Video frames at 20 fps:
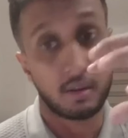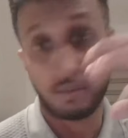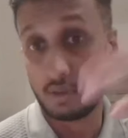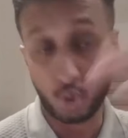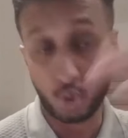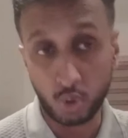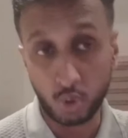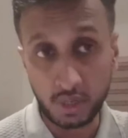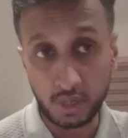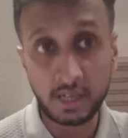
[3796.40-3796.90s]

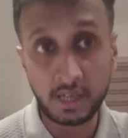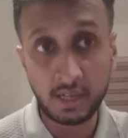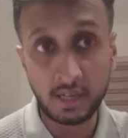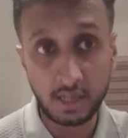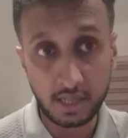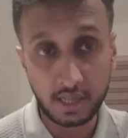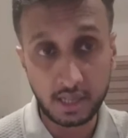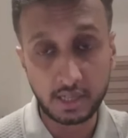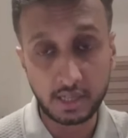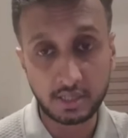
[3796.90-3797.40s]
The only
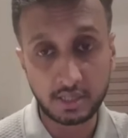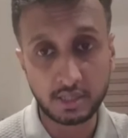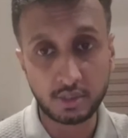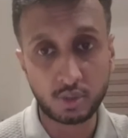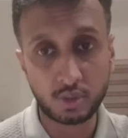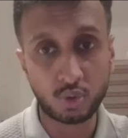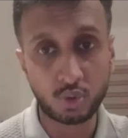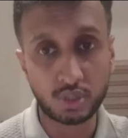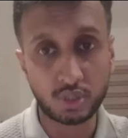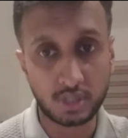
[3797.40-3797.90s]
indication
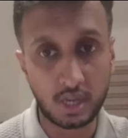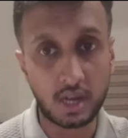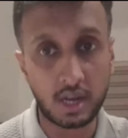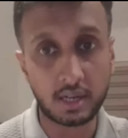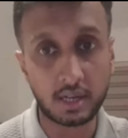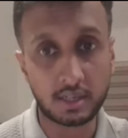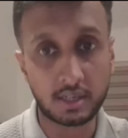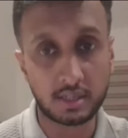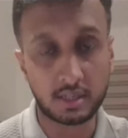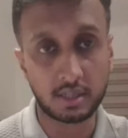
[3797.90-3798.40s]
to
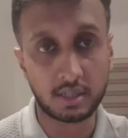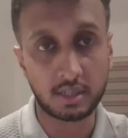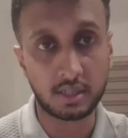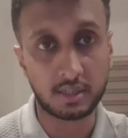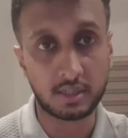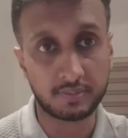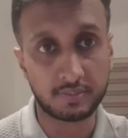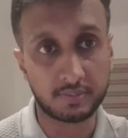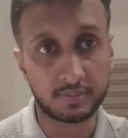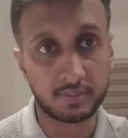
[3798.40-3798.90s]
start uh,
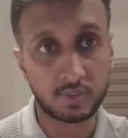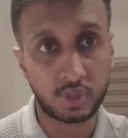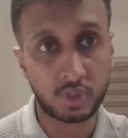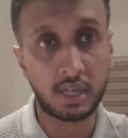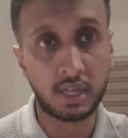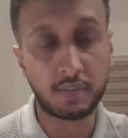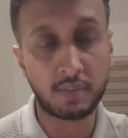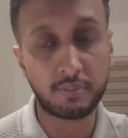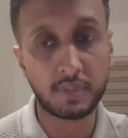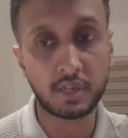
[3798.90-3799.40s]

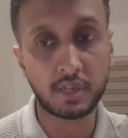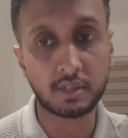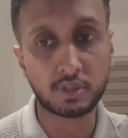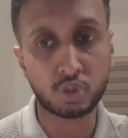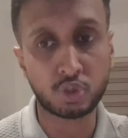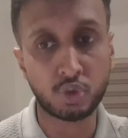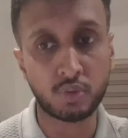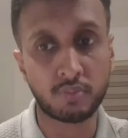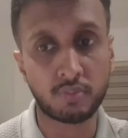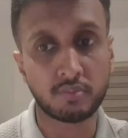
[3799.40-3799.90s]
treatment,
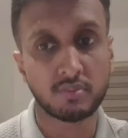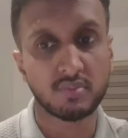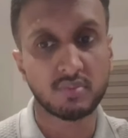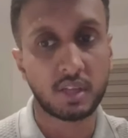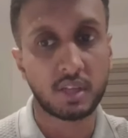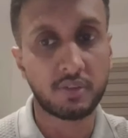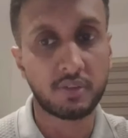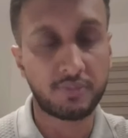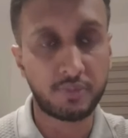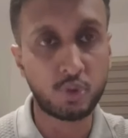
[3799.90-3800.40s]
so
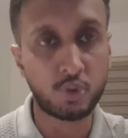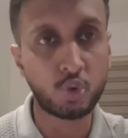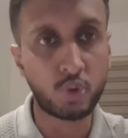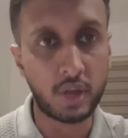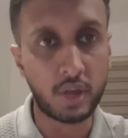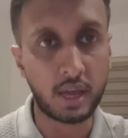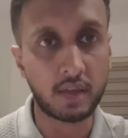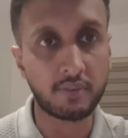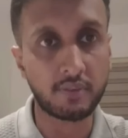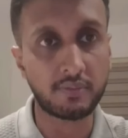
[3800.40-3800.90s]
if you
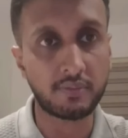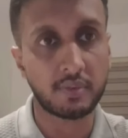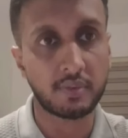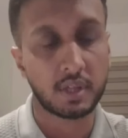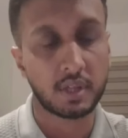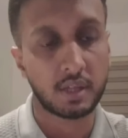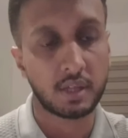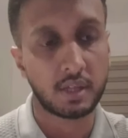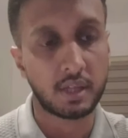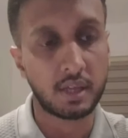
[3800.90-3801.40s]
have
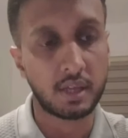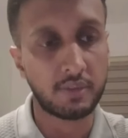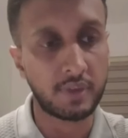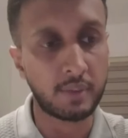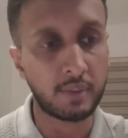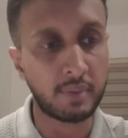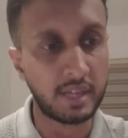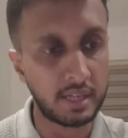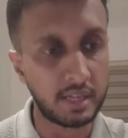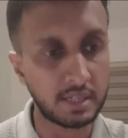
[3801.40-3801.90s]
a
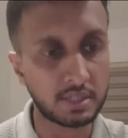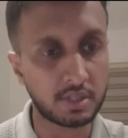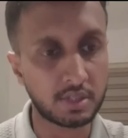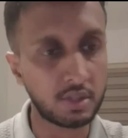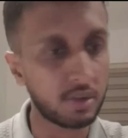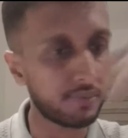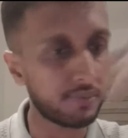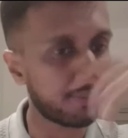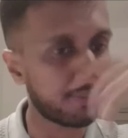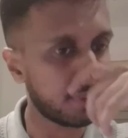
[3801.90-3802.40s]
family history
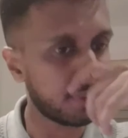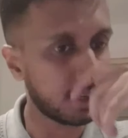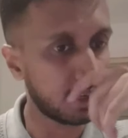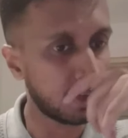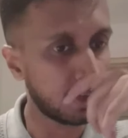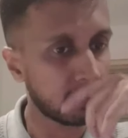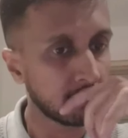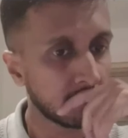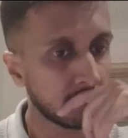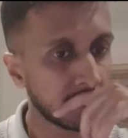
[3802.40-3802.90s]
of, uh,
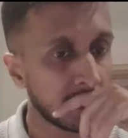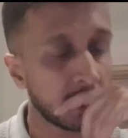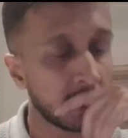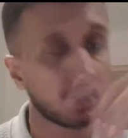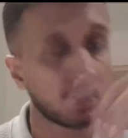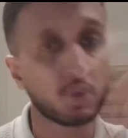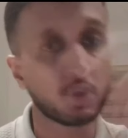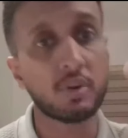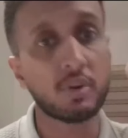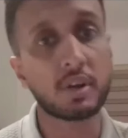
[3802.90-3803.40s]

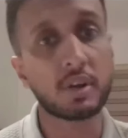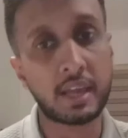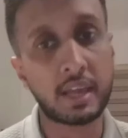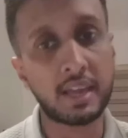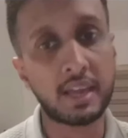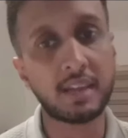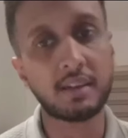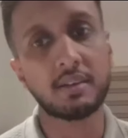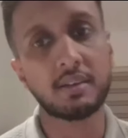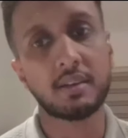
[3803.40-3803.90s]
so
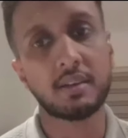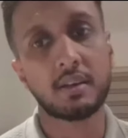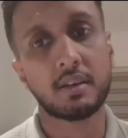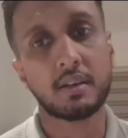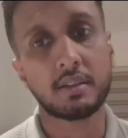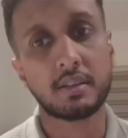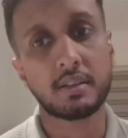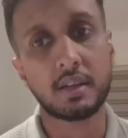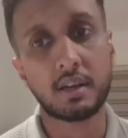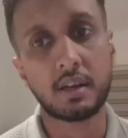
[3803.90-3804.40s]
again,
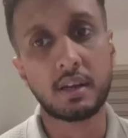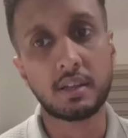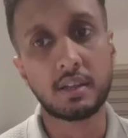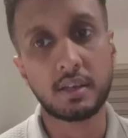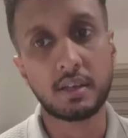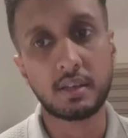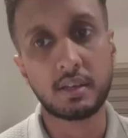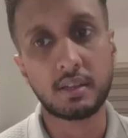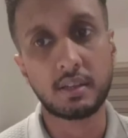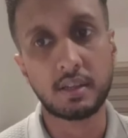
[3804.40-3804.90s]
the,
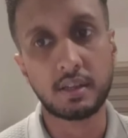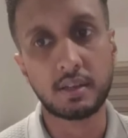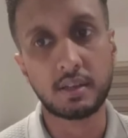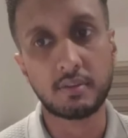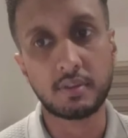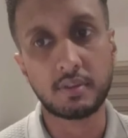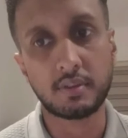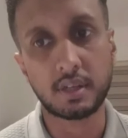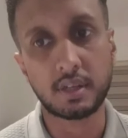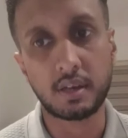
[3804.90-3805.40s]
the, the,
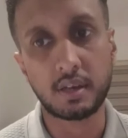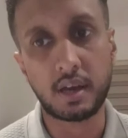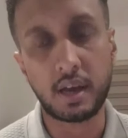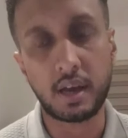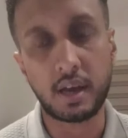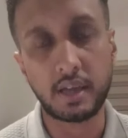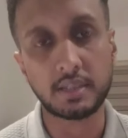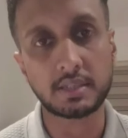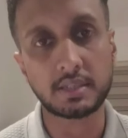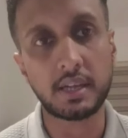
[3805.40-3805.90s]
the
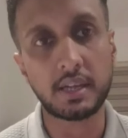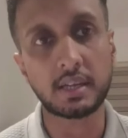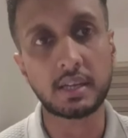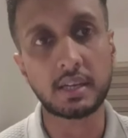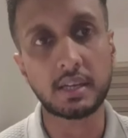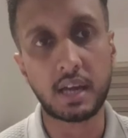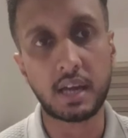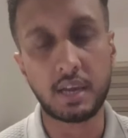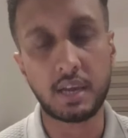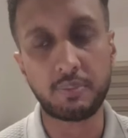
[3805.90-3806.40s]

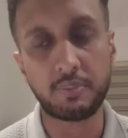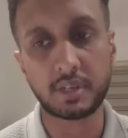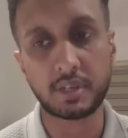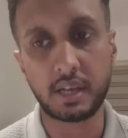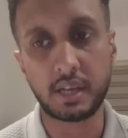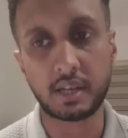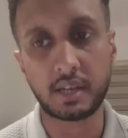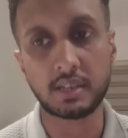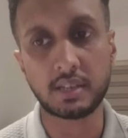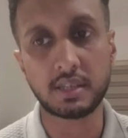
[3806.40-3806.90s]
isolated
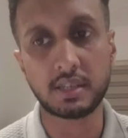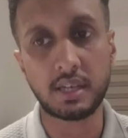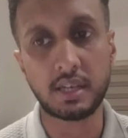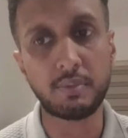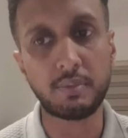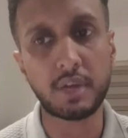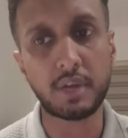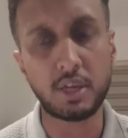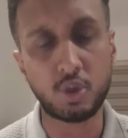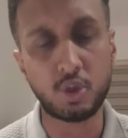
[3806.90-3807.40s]

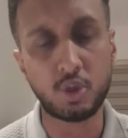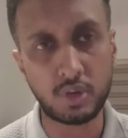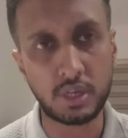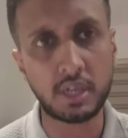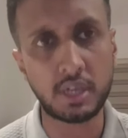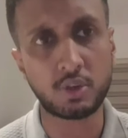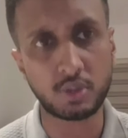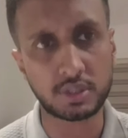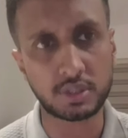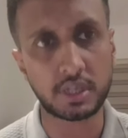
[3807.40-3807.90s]
hypertriglyceridemia, you
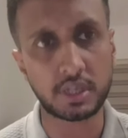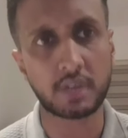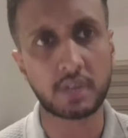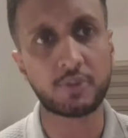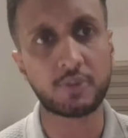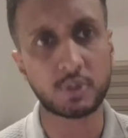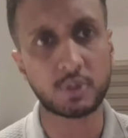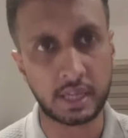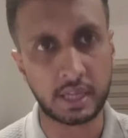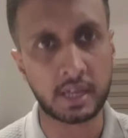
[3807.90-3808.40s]
need to check
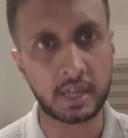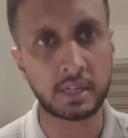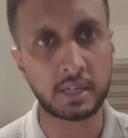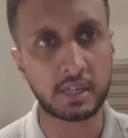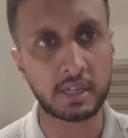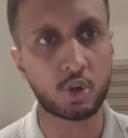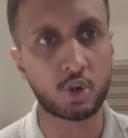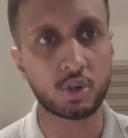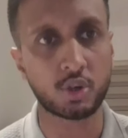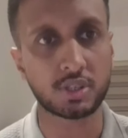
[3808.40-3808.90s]
for
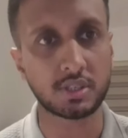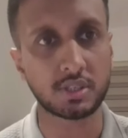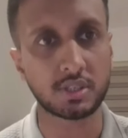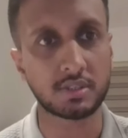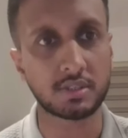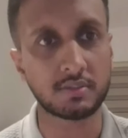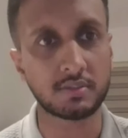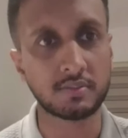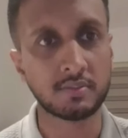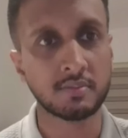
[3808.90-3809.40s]
secondary
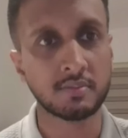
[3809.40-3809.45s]
causes.